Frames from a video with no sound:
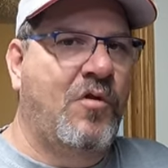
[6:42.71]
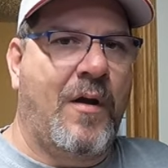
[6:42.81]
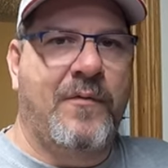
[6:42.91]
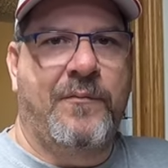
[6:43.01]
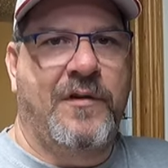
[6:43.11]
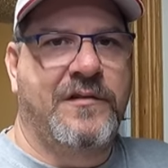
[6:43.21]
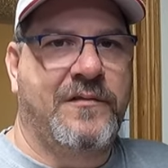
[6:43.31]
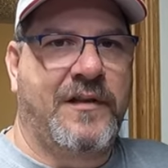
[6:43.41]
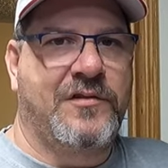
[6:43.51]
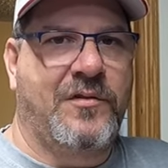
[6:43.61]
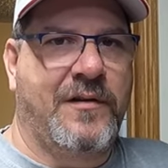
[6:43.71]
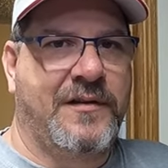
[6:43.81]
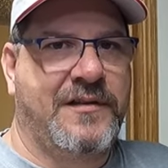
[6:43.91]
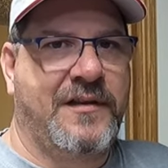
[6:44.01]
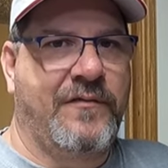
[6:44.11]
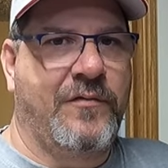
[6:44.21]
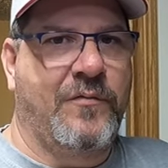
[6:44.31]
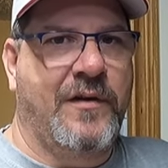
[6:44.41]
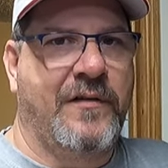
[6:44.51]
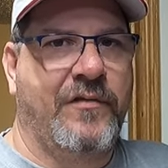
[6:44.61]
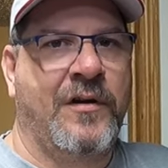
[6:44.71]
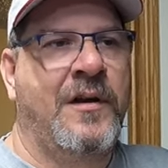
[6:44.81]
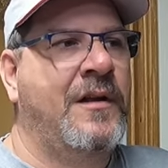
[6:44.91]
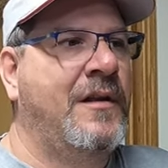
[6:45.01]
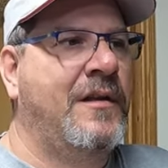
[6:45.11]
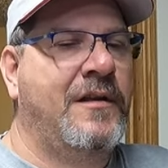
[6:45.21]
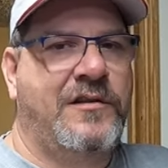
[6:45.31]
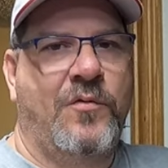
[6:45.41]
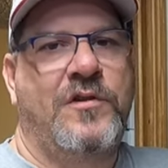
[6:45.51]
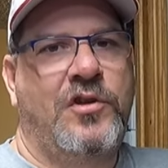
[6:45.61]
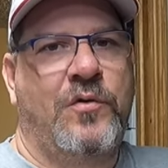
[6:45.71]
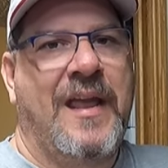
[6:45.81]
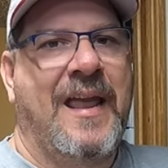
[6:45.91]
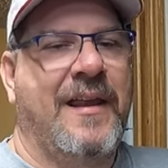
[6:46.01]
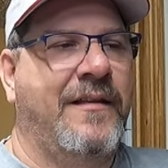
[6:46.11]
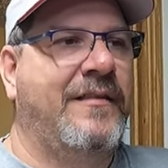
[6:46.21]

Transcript: grabbing a bunch of electronic stuff or whatever, do what you can.